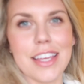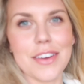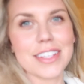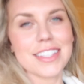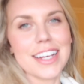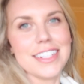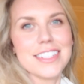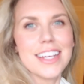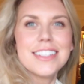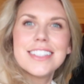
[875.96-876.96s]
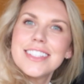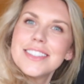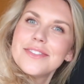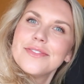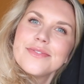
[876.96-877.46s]
you excited?
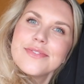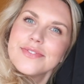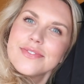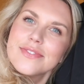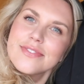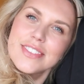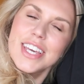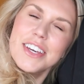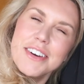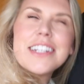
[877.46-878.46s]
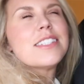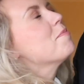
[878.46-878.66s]
Yeah. Who has